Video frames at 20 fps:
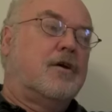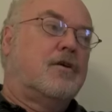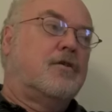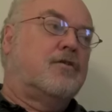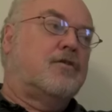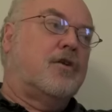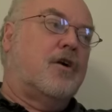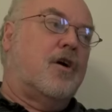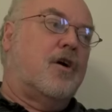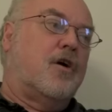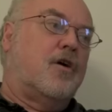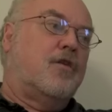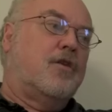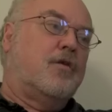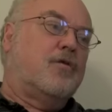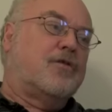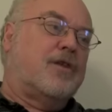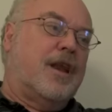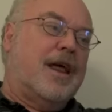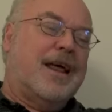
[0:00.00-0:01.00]
So
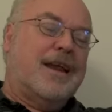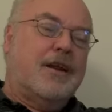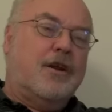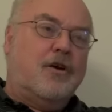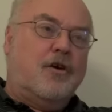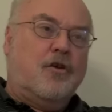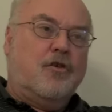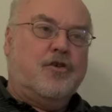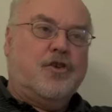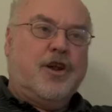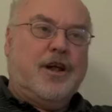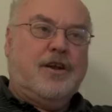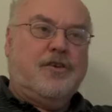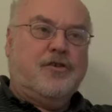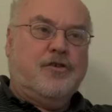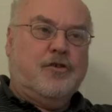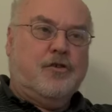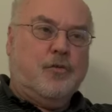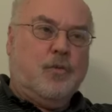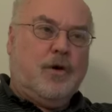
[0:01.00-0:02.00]
there was a lot of
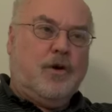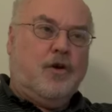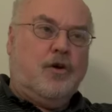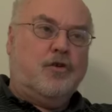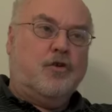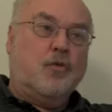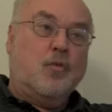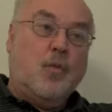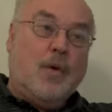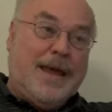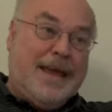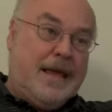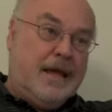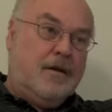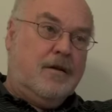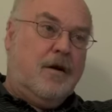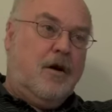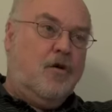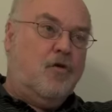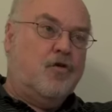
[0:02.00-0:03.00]
negotiations that went on to
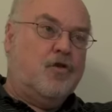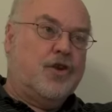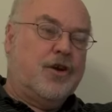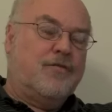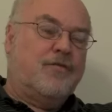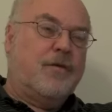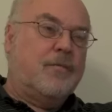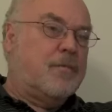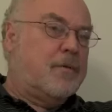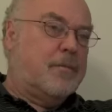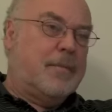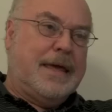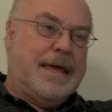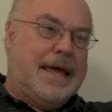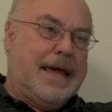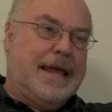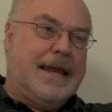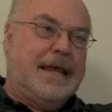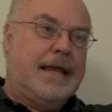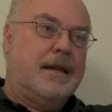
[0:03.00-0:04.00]
weaken OSHA from the
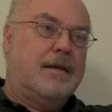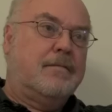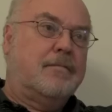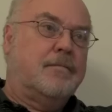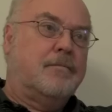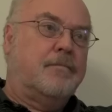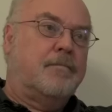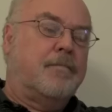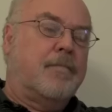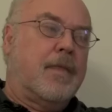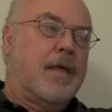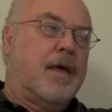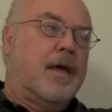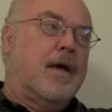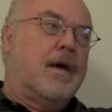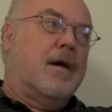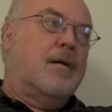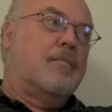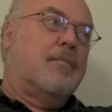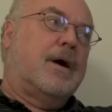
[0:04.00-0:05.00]
beginning.
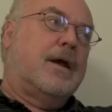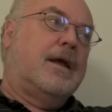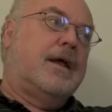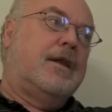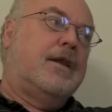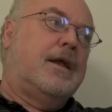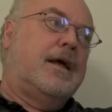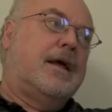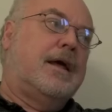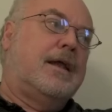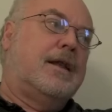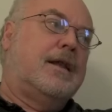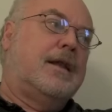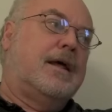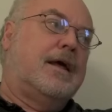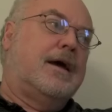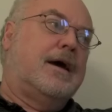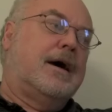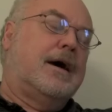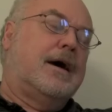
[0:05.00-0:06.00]
But in
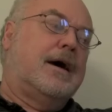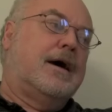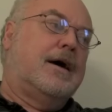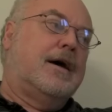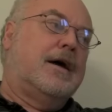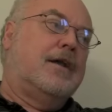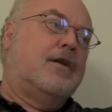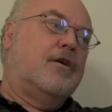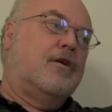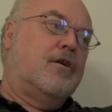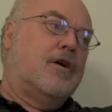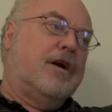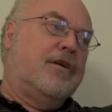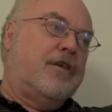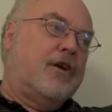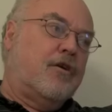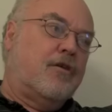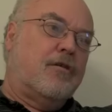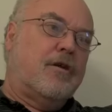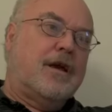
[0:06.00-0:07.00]
in, uh, in in
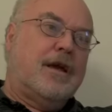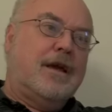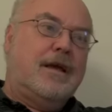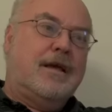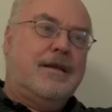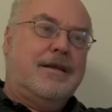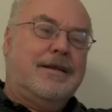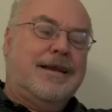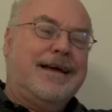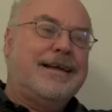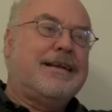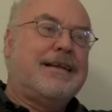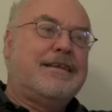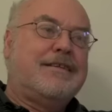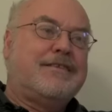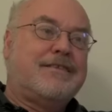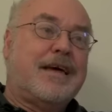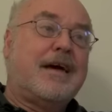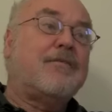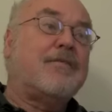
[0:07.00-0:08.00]
the early
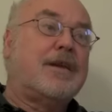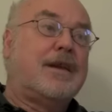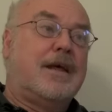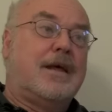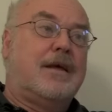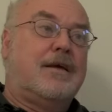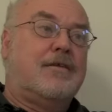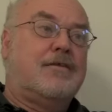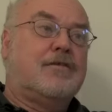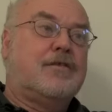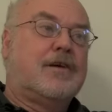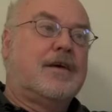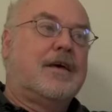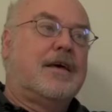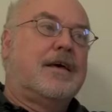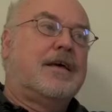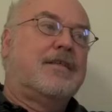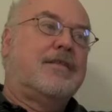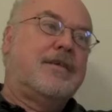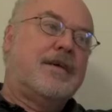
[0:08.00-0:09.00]
nineteen seventies,
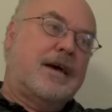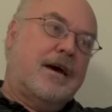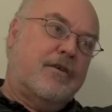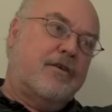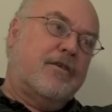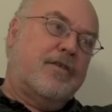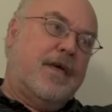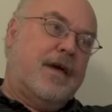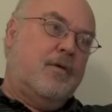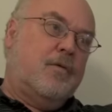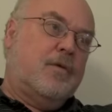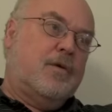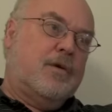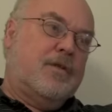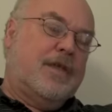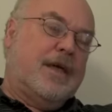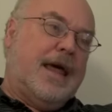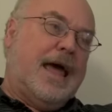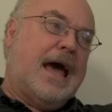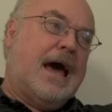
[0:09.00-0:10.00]
the other thing
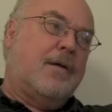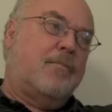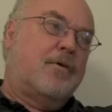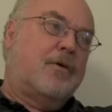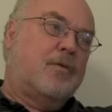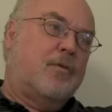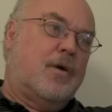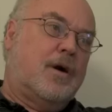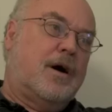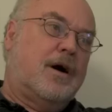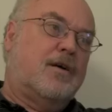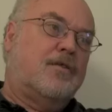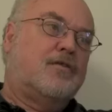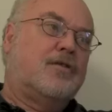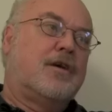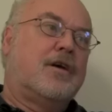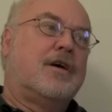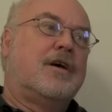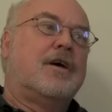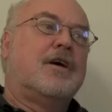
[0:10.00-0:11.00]
that happened
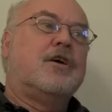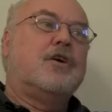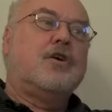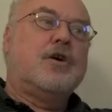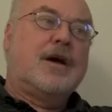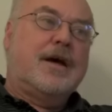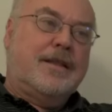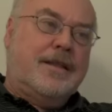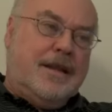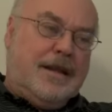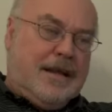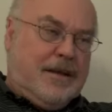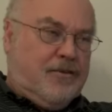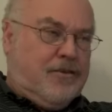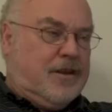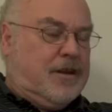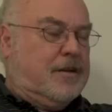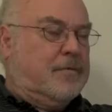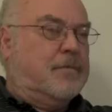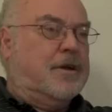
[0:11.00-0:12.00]
was you had the
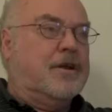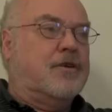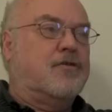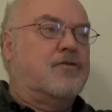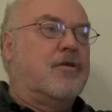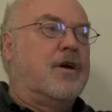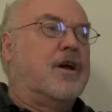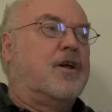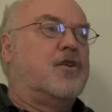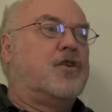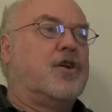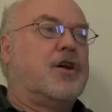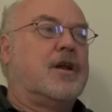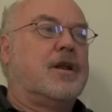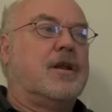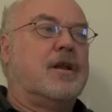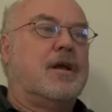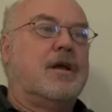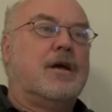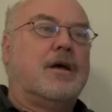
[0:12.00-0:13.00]
Nixon
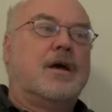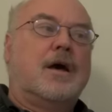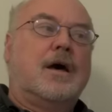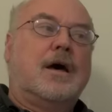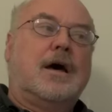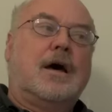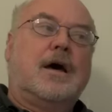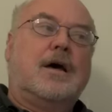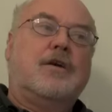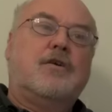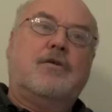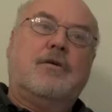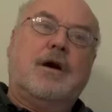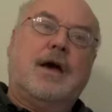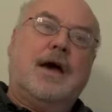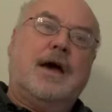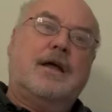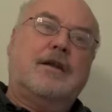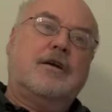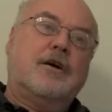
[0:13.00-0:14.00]
administration, uh, you
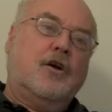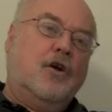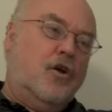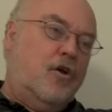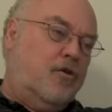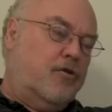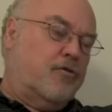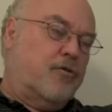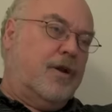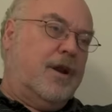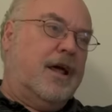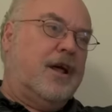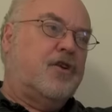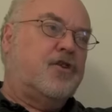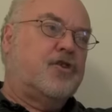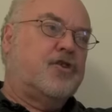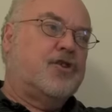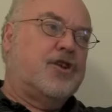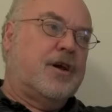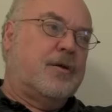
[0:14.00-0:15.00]
had close
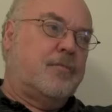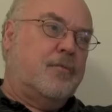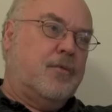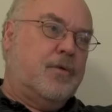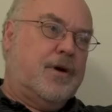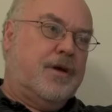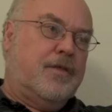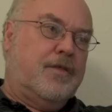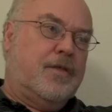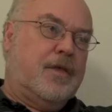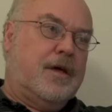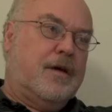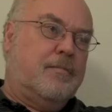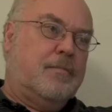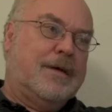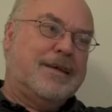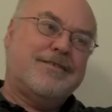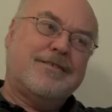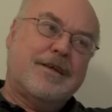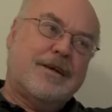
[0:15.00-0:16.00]
relationship with uh,
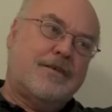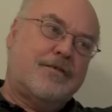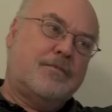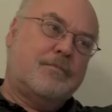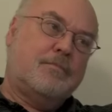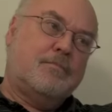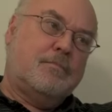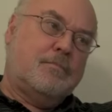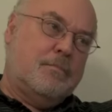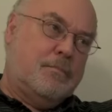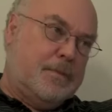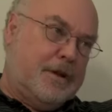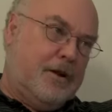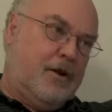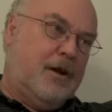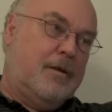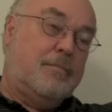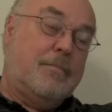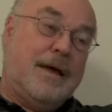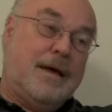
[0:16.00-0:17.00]
business,
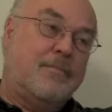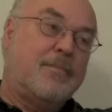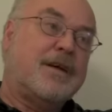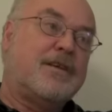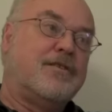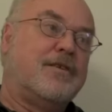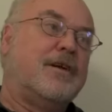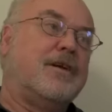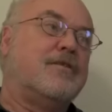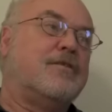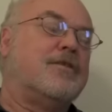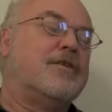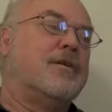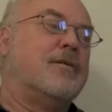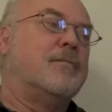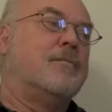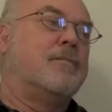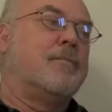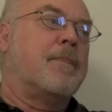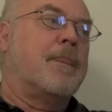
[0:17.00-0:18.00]
particularly big business.
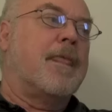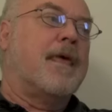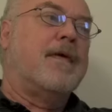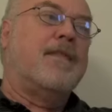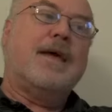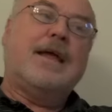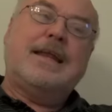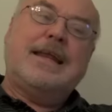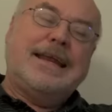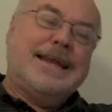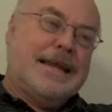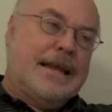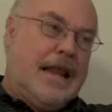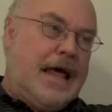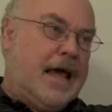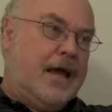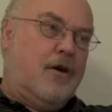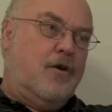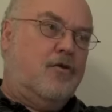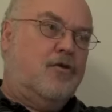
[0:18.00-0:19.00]
They didn't
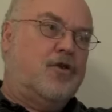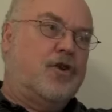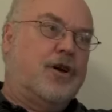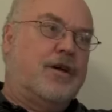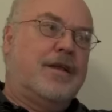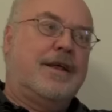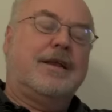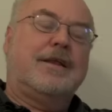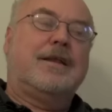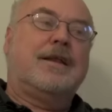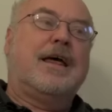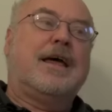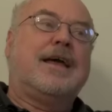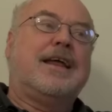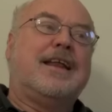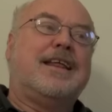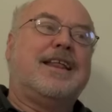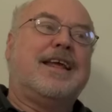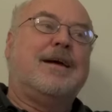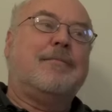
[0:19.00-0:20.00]
like OSHA. They didn't
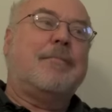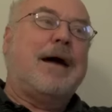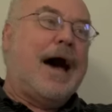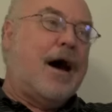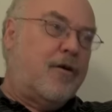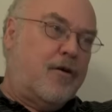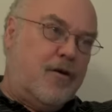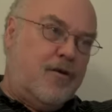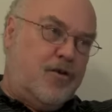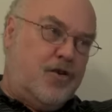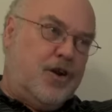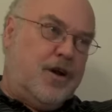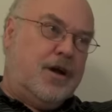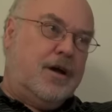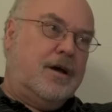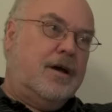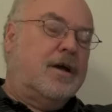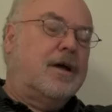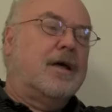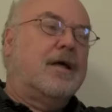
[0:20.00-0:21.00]
like anything about
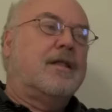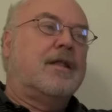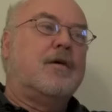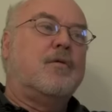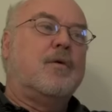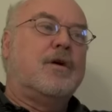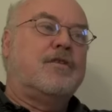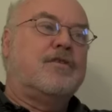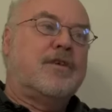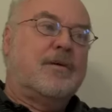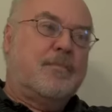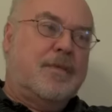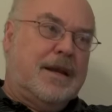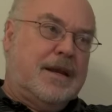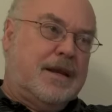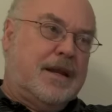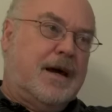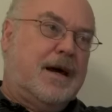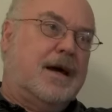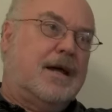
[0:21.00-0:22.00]
OSHA. They want
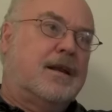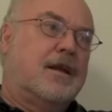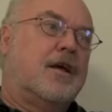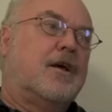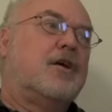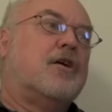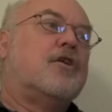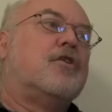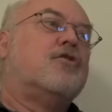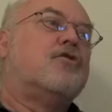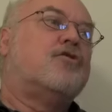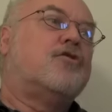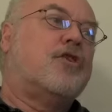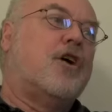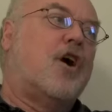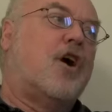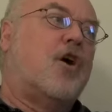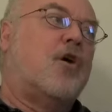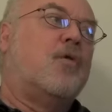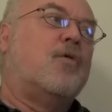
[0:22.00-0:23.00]
something done.
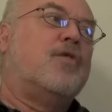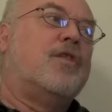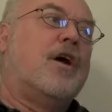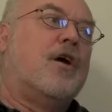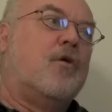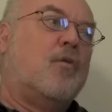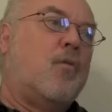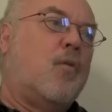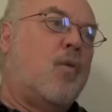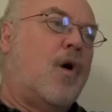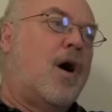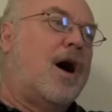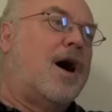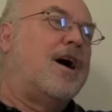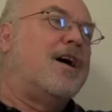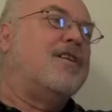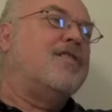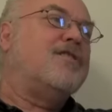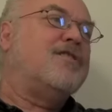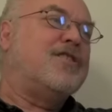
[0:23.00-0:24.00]
So there
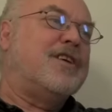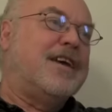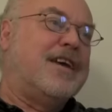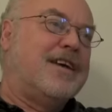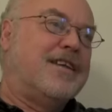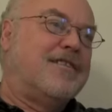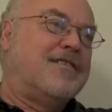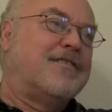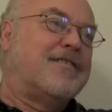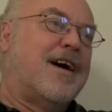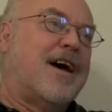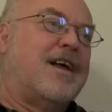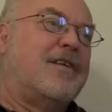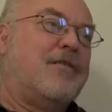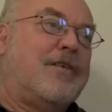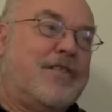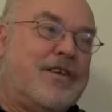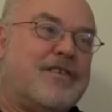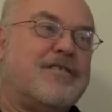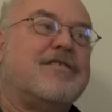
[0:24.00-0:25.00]
was inside.
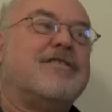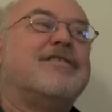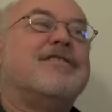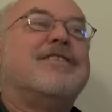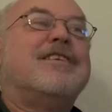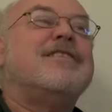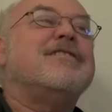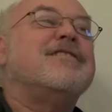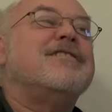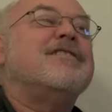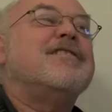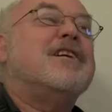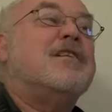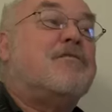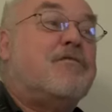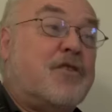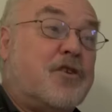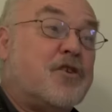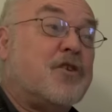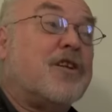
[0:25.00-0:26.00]
This is this is the
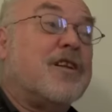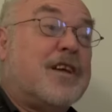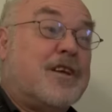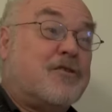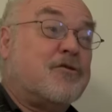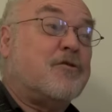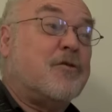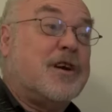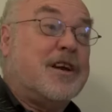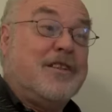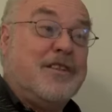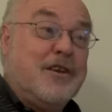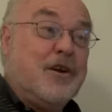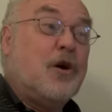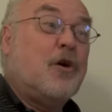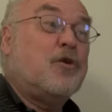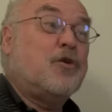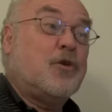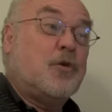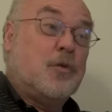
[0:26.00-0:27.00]
official history that
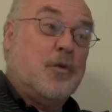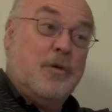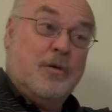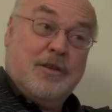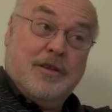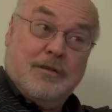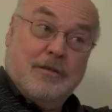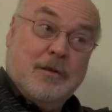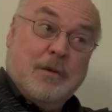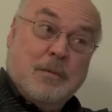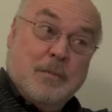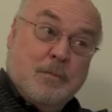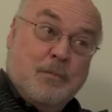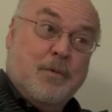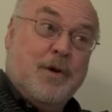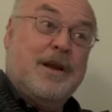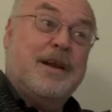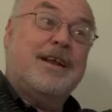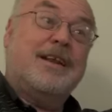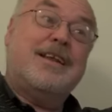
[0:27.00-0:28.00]
OSHA will
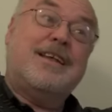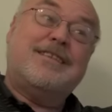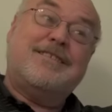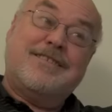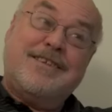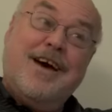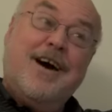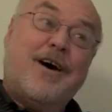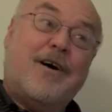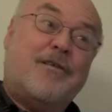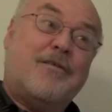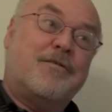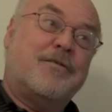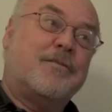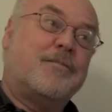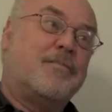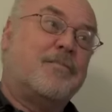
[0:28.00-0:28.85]
print it itself.